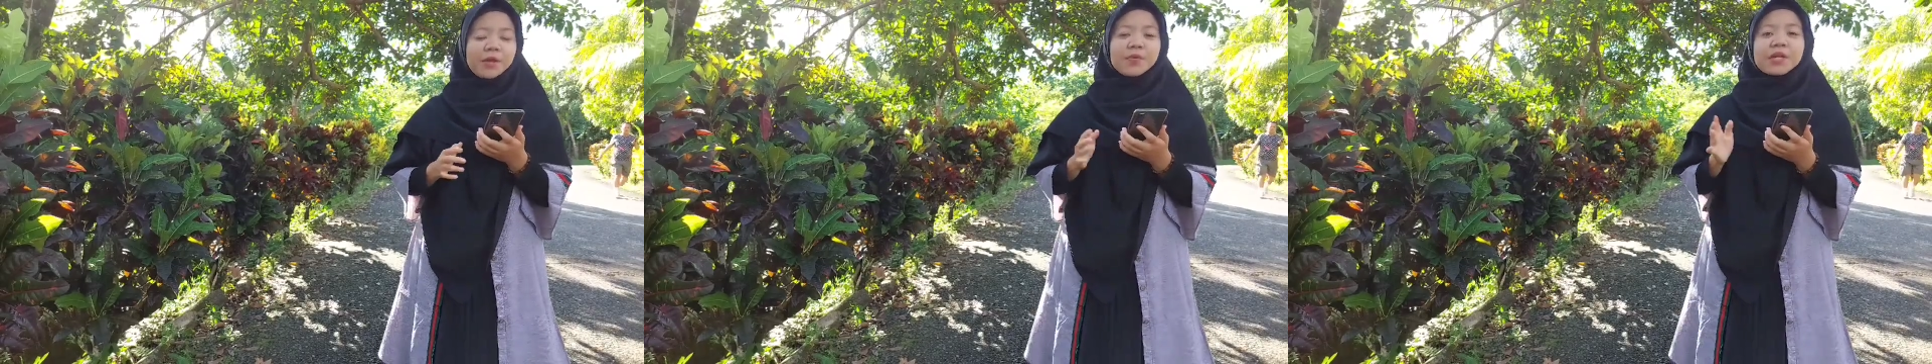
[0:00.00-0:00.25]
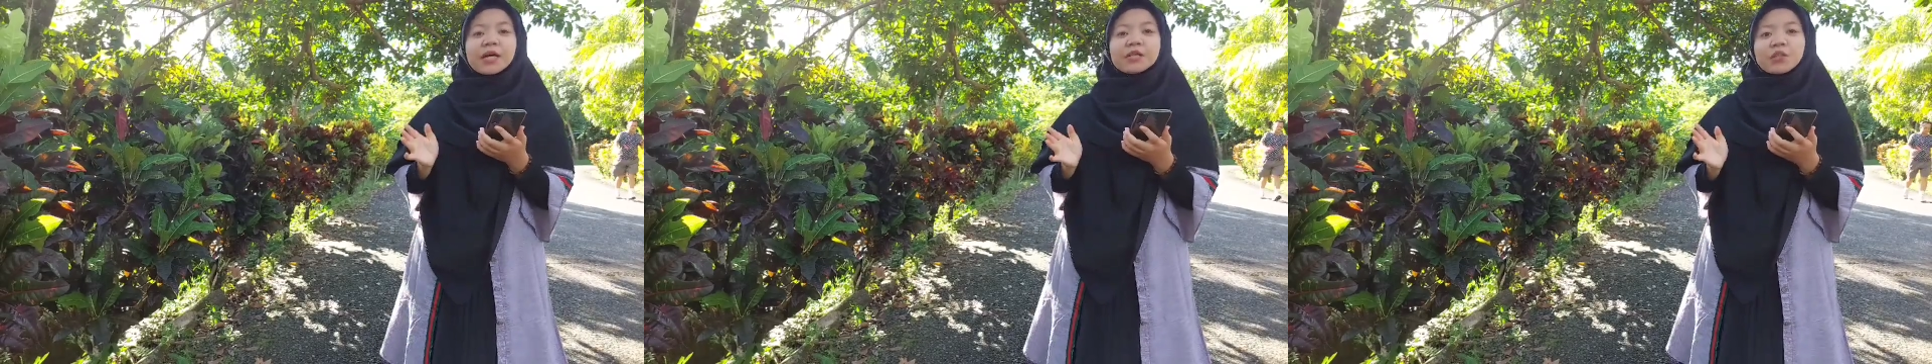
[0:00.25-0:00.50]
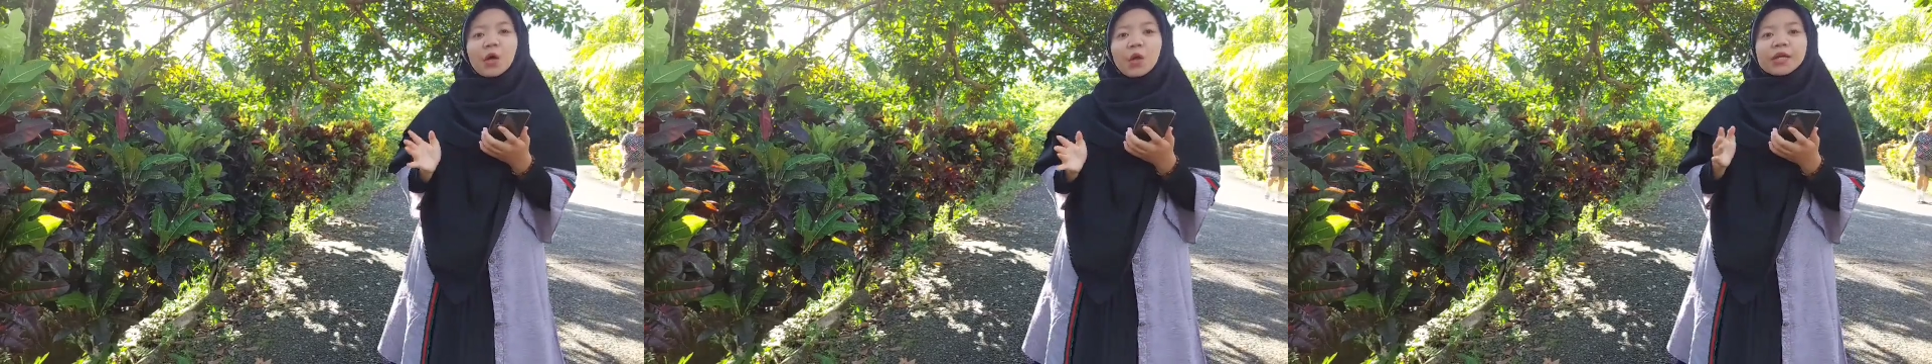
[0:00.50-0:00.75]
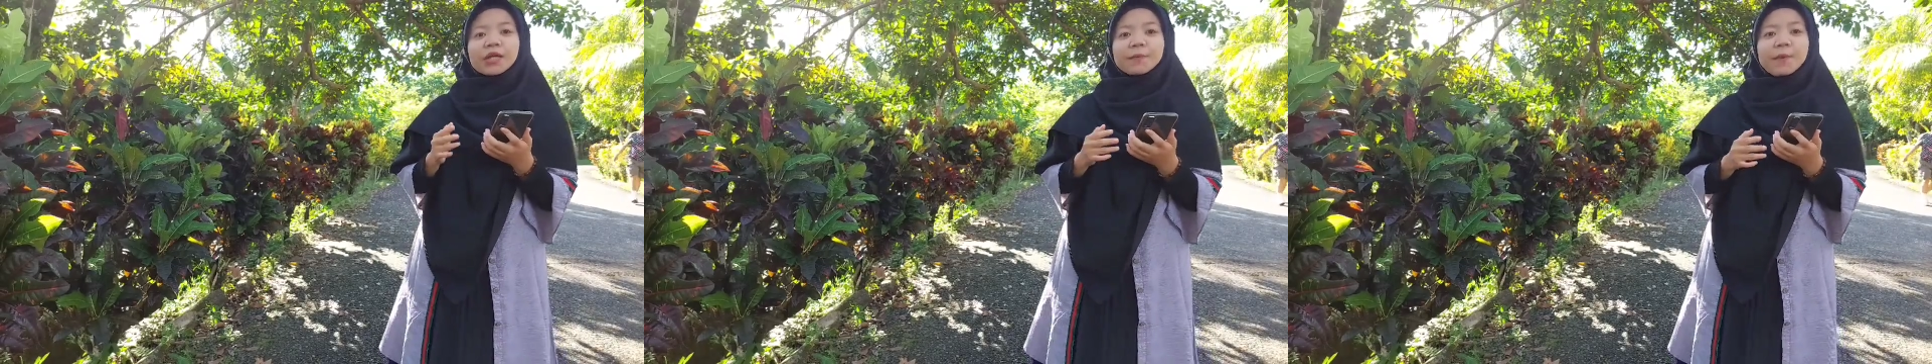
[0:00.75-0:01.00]
we can talk
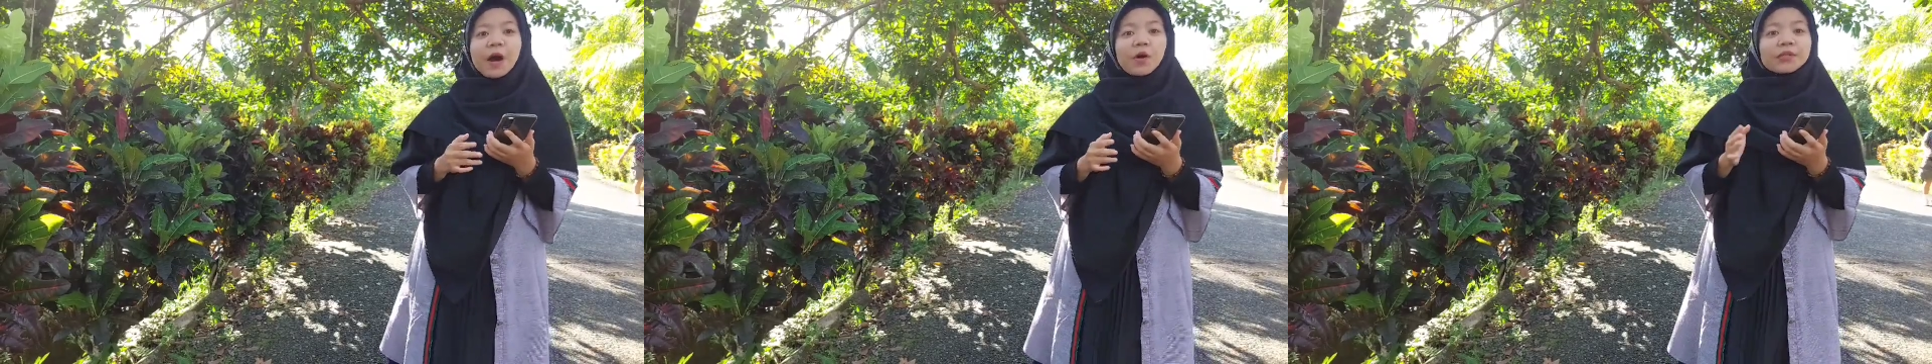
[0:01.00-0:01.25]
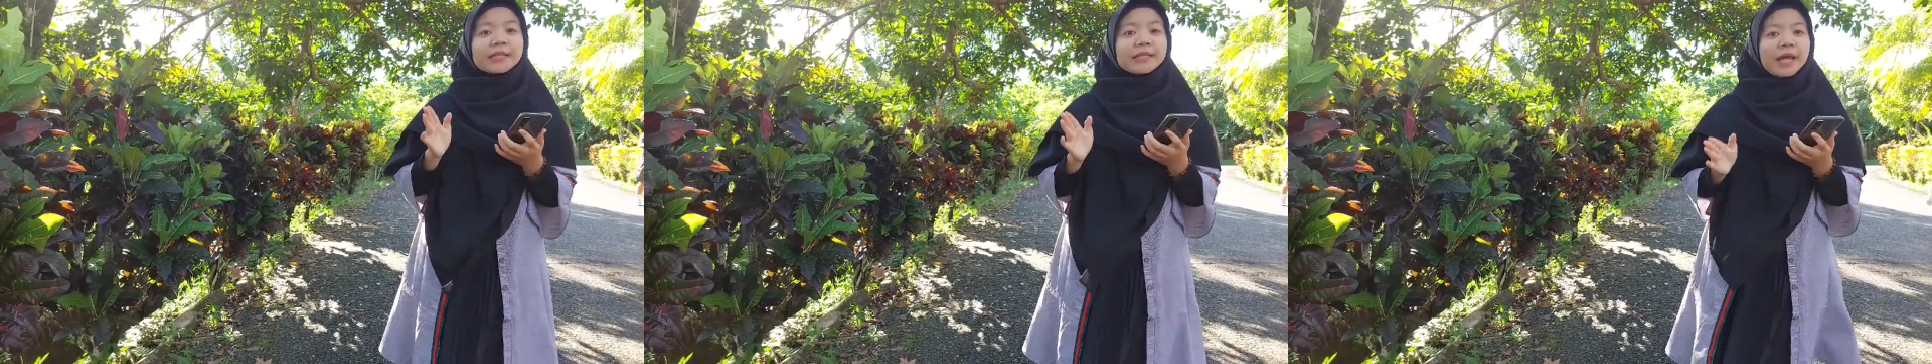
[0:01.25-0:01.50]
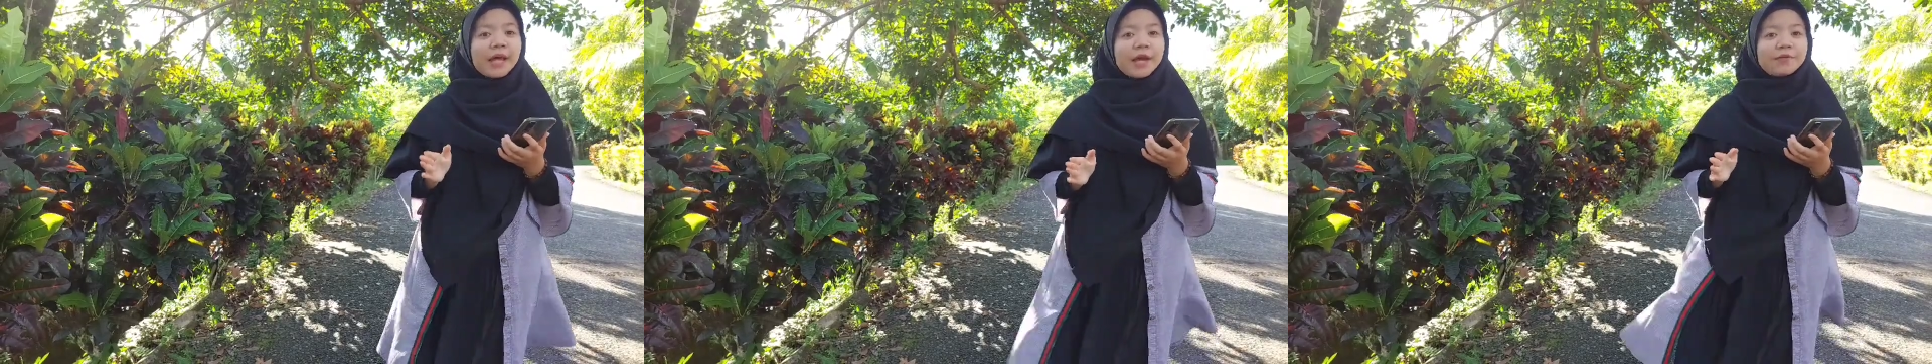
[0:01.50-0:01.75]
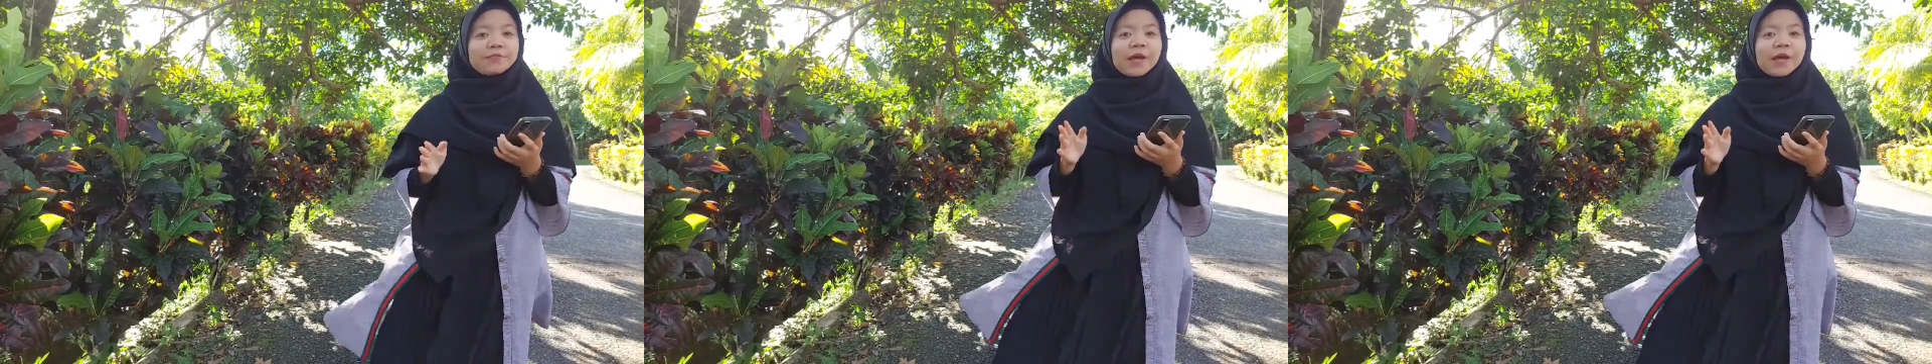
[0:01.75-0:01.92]
about left